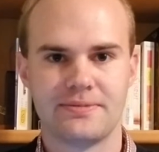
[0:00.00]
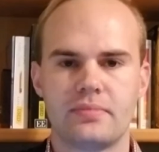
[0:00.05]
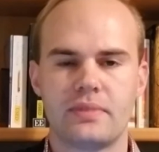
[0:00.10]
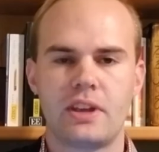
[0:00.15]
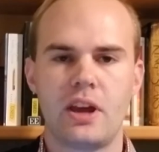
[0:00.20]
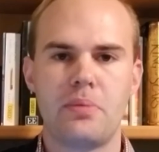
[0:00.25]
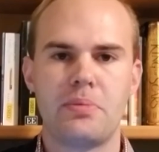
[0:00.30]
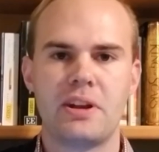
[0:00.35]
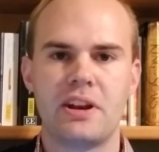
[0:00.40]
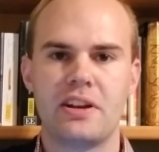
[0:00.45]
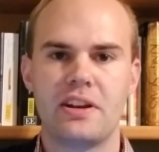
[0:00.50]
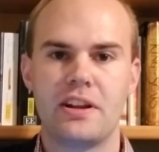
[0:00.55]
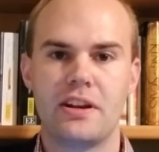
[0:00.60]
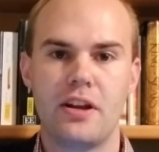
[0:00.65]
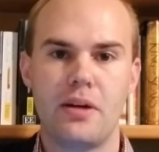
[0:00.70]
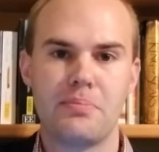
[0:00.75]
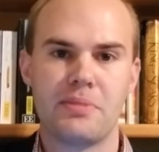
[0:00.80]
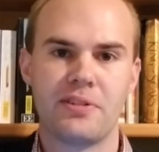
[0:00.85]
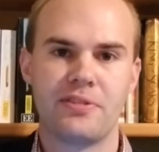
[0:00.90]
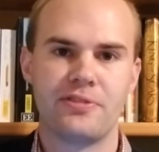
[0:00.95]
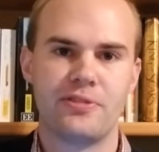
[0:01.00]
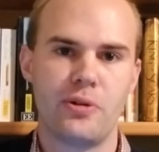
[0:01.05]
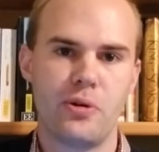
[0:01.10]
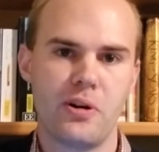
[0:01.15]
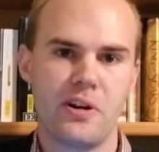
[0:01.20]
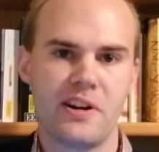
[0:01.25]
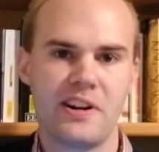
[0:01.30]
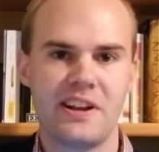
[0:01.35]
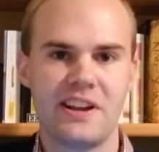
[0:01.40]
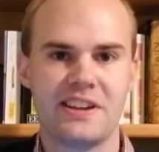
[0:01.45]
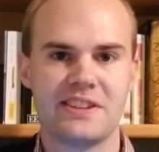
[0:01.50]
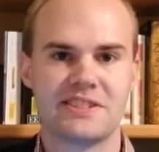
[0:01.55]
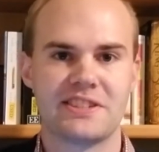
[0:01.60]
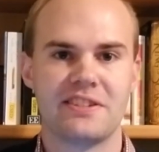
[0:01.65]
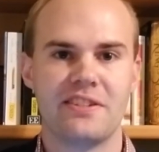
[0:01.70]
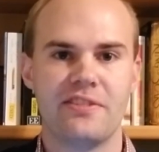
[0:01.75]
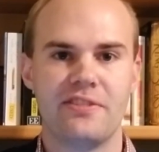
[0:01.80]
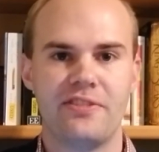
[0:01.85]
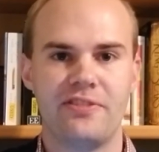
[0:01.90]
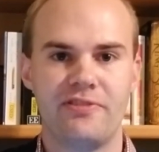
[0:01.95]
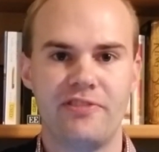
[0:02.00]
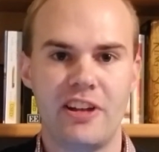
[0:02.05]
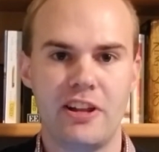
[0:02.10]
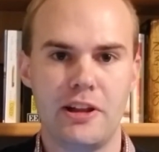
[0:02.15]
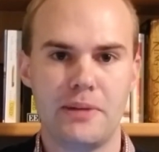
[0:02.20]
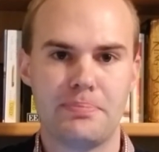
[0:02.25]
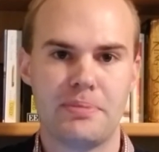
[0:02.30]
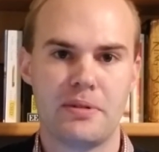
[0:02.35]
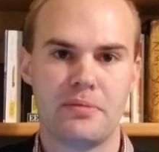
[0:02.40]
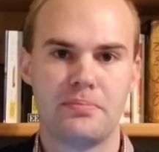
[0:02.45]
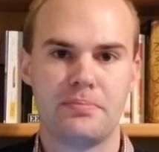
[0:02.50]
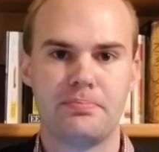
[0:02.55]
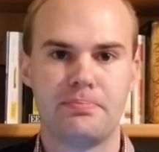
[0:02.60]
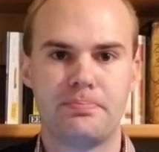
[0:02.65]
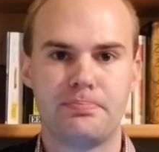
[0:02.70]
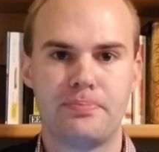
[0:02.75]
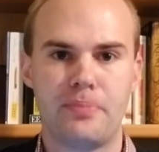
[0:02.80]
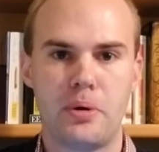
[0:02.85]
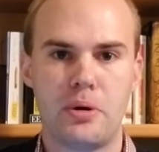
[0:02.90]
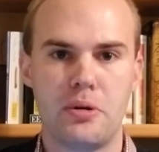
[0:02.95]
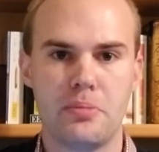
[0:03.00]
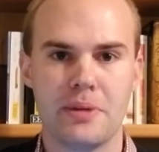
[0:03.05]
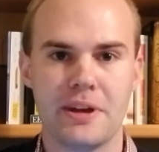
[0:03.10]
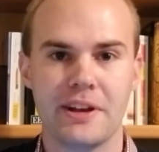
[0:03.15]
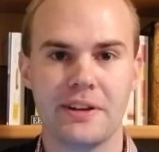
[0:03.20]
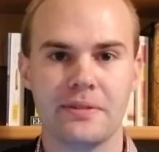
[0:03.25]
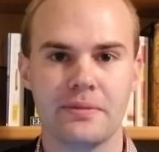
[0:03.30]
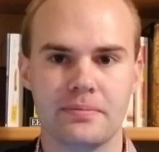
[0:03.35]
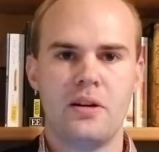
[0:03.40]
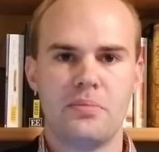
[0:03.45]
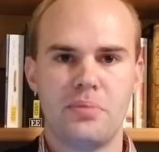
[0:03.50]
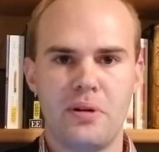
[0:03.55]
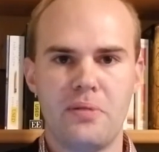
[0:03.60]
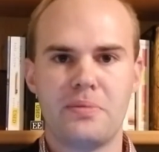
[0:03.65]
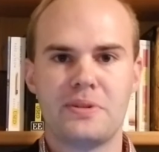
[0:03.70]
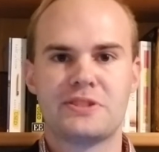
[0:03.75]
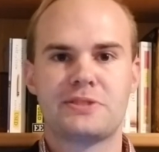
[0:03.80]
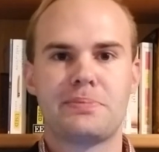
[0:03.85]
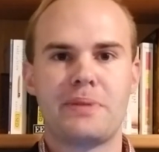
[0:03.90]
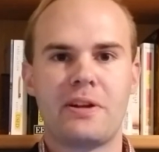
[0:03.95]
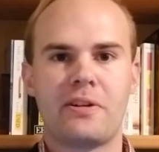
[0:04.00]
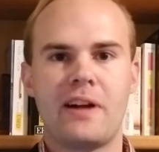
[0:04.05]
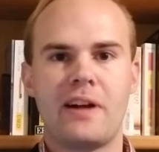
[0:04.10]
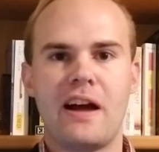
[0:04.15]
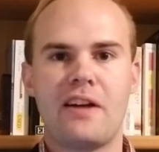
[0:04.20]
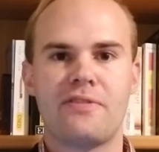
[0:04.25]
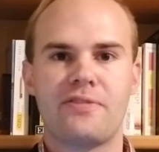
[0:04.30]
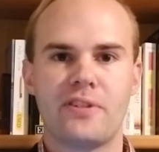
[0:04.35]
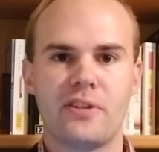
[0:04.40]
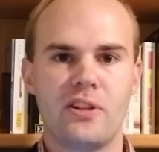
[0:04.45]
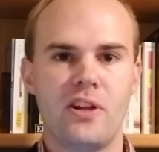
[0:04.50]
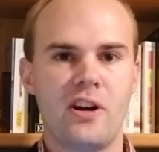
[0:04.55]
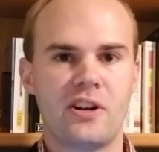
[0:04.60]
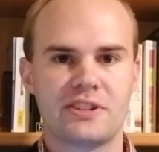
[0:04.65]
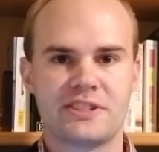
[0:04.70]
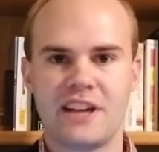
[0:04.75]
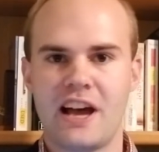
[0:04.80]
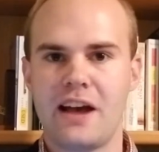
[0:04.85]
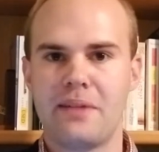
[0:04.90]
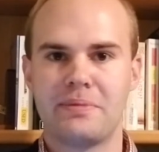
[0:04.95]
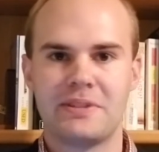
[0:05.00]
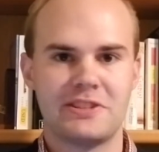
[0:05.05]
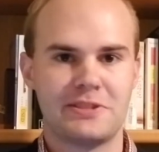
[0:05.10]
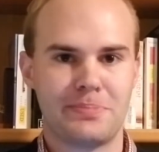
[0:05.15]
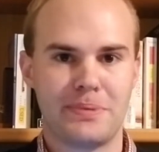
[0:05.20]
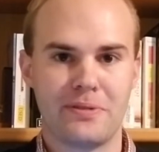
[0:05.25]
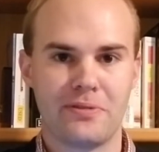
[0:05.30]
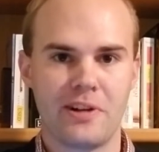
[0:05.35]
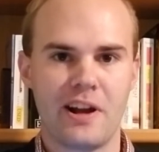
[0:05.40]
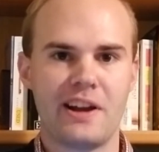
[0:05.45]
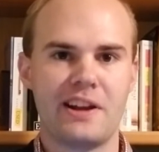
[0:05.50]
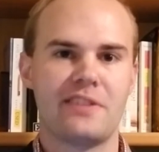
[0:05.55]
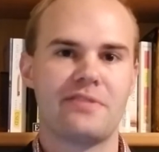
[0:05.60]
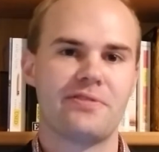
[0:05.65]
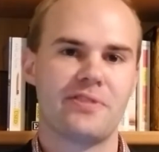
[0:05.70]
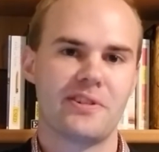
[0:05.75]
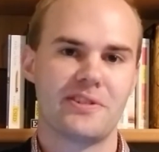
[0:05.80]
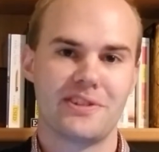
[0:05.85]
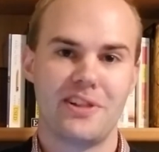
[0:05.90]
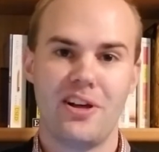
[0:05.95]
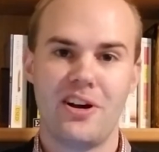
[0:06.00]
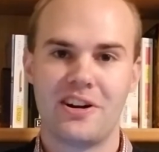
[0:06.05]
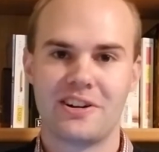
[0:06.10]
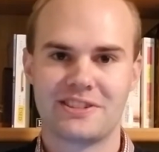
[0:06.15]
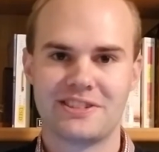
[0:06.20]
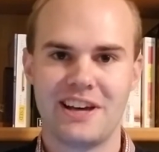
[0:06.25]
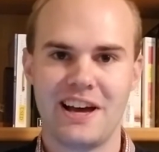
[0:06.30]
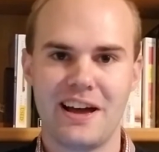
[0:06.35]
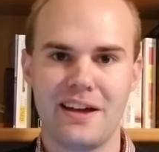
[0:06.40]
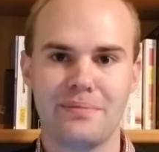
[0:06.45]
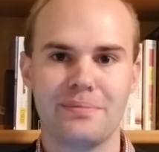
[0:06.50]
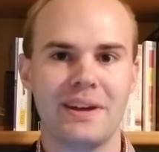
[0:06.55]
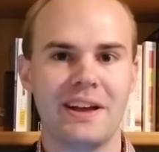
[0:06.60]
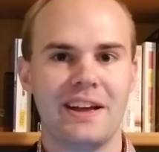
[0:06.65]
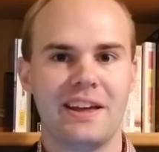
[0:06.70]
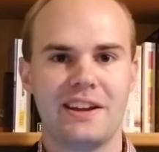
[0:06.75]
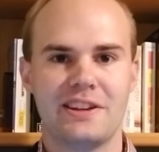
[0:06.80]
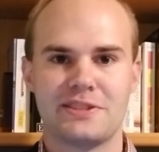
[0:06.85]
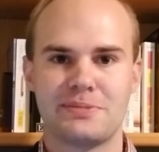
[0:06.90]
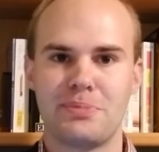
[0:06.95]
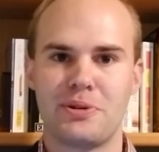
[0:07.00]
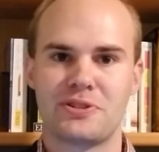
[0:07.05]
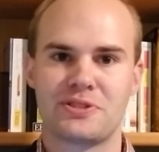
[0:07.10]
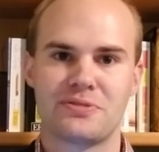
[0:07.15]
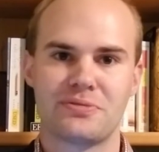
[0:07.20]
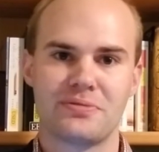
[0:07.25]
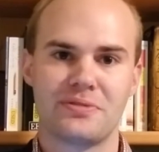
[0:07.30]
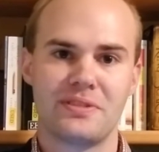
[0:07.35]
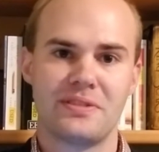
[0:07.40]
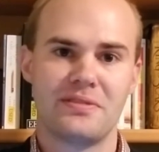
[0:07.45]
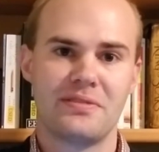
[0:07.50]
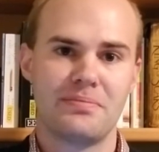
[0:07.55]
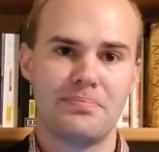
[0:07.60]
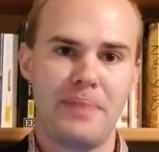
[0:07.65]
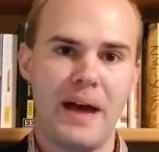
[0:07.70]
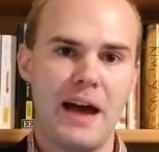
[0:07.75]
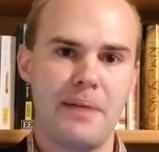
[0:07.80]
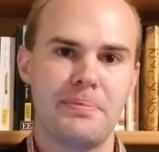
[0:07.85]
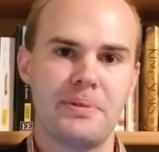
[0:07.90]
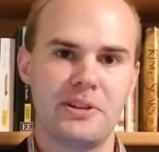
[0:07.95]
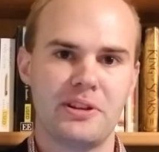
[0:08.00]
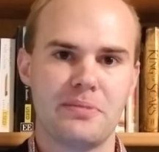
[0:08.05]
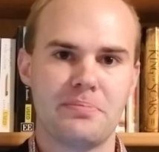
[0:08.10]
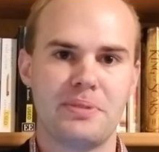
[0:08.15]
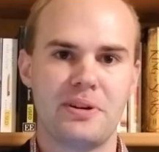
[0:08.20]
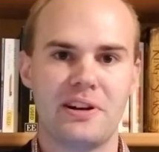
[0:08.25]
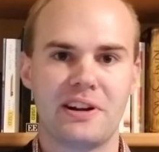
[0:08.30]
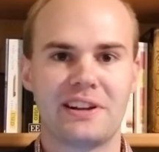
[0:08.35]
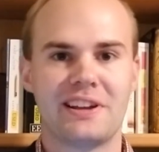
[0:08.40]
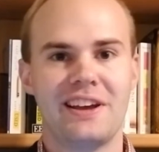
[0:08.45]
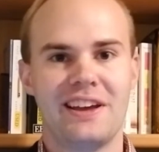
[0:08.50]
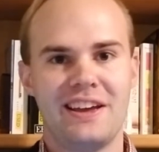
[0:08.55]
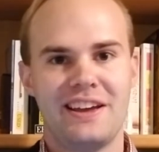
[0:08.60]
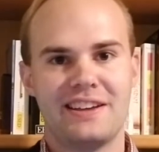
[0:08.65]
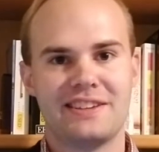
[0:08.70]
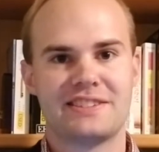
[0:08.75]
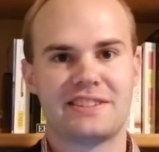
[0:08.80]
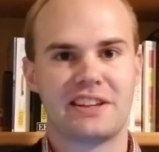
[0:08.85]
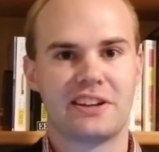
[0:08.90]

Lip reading: Coming in at number 4 is Philip Pullman. Pullman's been around for a long time and he's been writing for a long time. His most popular book is The